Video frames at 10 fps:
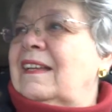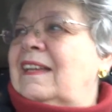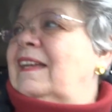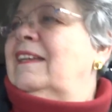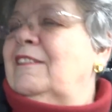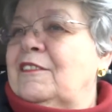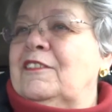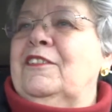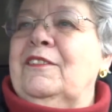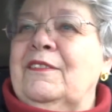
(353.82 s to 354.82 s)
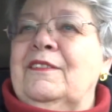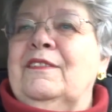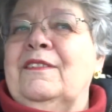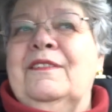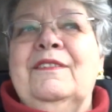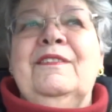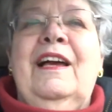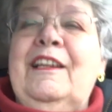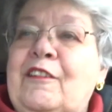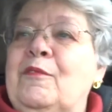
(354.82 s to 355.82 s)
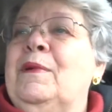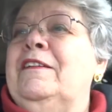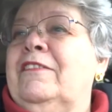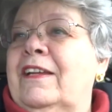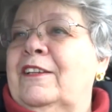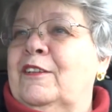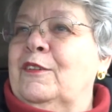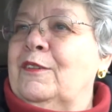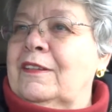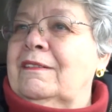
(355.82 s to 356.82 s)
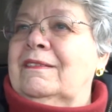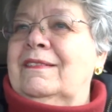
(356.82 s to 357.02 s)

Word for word: And I don't mind telling you that